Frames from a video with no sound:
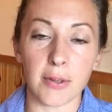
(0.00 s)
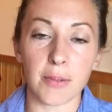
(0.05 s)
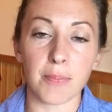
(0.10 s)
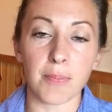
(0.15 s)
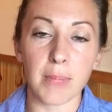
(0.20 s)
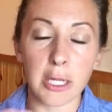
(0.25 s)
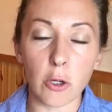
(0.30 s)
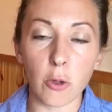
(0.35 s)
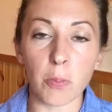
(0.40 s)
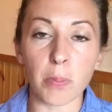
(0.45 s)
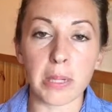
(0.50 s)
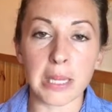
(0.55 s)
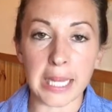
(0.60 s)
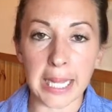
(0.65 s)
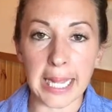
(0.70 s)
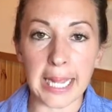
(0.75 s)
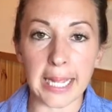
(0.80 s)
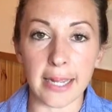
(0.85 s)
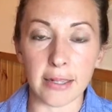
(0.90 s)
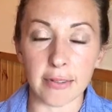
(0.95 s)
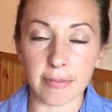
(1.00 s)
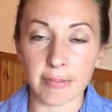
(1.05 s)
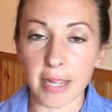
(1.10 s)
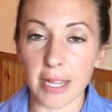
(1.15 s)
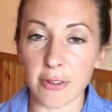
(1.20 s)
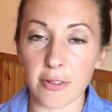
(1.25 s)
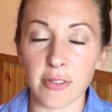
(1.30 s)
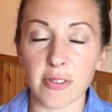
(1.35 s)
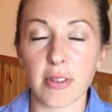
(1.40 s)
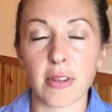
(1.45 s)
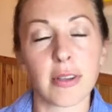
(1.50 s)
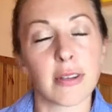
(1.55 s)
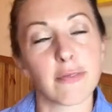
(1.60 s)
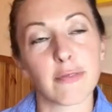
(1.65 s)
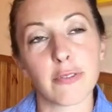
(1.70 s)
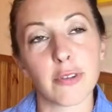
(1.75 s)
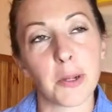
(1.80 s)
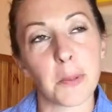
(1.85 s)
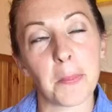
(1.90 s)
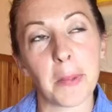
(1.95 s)
meal plan. I was
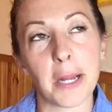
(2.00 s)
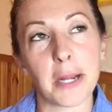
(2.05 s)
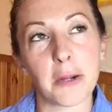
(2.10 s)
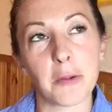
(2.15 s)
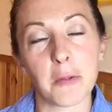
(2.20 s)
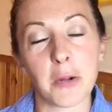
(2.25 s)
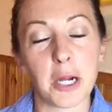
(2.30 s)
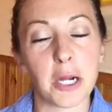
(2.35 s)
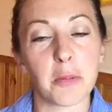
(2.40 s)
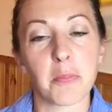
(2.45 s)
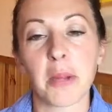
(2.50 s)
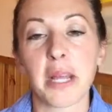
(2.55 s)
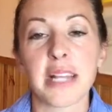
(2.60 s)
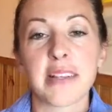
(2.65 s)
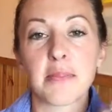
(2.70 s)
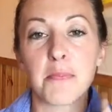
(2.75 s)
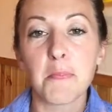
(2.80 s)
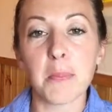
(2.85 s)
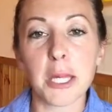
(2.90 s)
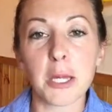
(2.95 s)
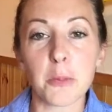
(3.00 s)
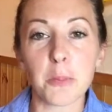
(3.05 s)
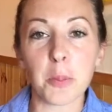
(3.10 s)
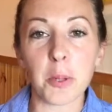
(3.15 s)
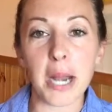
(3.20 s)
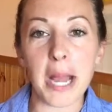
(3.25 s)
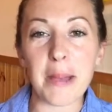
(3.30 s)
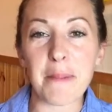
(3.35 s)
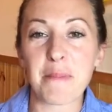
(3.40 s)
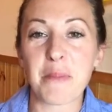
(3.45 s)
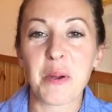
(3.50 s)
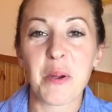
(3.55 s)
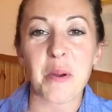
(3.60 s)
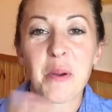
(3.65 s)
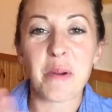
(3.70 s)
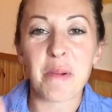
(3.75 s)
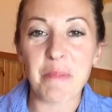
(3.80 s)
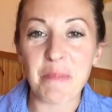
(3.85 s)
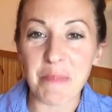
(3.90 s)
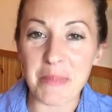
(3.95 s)
looking for a better word, but it's meal prep
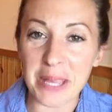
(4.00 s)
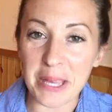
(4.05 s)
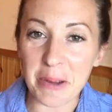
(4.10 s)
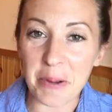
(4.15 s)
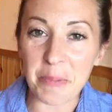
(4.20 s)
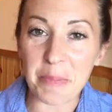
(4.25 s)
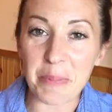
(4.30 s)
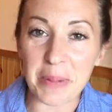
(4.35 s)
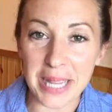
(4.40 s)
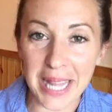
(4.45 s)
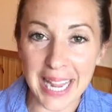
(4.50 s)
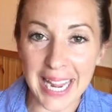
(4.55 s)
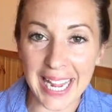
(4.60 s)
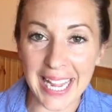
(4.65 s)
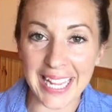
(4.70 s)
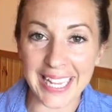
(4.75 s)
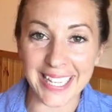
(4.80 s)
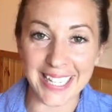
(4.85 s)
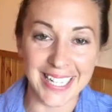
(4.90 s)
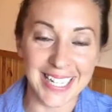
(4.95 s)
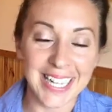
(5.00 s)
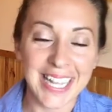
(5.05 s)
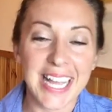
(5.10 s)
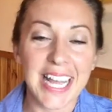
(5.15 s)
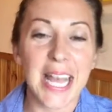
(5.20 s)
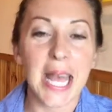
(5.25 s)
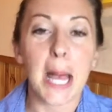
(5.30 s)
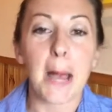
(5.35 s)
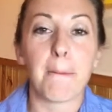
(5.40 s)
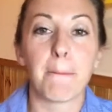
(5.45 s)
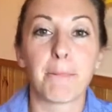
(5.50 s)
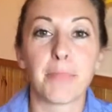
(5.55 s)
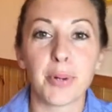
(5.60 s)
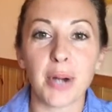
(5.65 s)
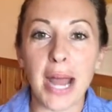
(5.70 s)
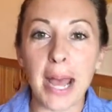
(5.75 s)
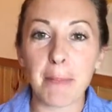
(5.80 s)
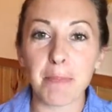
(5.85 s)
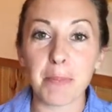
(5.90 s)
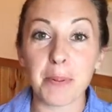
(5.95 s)
or meal plan.
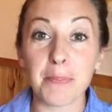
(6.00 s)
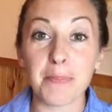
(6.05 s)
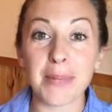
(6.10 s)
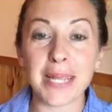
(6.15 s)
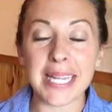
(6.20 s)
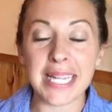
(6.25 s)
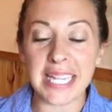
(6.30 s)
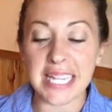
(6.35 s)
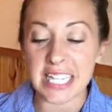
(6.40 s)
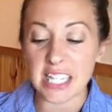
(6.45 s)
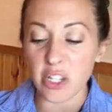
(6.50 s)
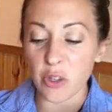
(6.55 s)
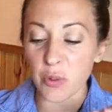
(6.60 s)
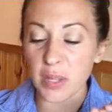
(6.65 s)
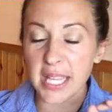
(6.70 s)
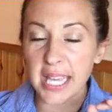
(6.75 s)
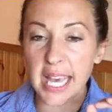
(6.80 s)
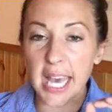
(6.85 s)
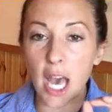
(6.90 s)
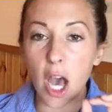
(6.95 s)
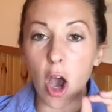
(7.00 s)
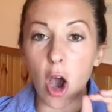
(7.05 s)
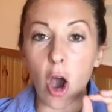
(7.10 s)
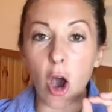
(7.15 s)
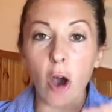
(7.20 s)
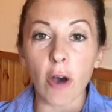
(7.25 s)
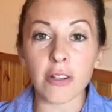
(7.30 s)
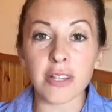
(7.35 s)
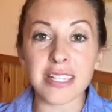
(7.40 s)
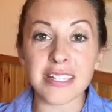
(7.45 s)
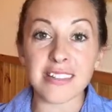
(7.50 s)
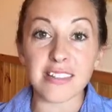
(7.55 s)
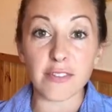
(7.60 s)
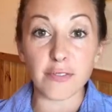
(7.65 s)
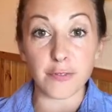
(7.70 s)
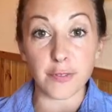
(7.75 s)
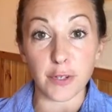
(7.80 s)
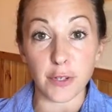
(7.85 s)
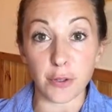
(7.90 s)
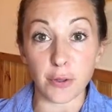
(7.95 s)
Prep meaning you get all
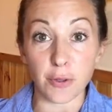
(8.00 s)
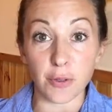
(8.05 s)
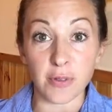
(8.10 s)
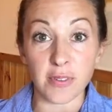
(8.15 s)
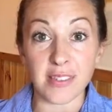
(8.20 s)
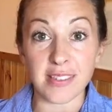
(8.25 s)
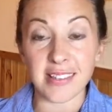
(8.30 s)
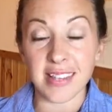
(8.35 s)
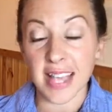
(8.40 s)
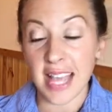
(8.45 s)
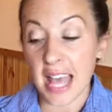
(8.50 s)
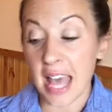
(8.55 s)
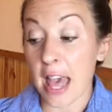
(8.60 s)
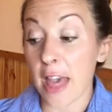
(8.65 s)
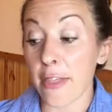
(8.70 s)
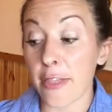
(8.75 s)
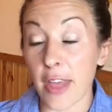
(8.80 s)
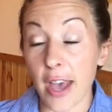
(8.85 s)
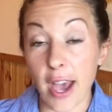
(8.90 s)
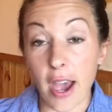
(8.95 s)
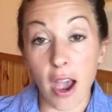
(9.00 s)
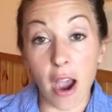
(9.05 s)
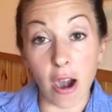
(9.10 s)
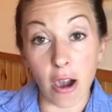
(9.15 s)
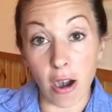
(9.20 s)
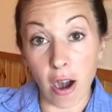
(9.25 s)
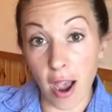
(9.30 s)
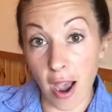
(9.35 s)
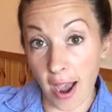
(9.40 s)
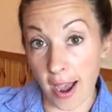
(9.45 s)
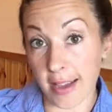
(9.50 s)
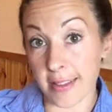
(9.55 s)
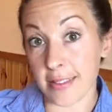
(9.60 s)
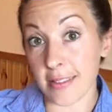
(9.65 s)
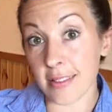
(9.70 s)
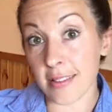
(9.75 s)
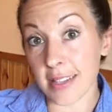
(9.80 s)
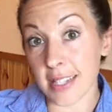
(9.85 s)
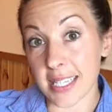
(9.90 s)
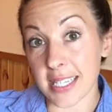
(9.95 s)
these foods that are on
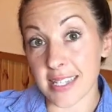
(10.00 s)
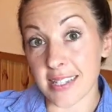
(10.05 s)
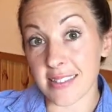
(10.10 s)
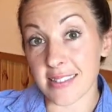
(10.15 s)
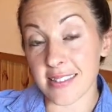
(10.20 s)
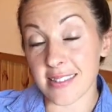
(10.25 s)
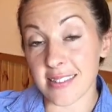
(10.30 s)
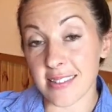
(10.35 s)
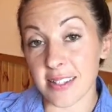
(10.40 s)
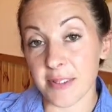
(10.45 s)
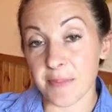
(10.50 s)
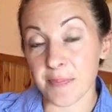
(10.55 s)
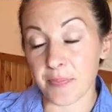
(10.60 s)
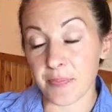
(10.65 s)
the list.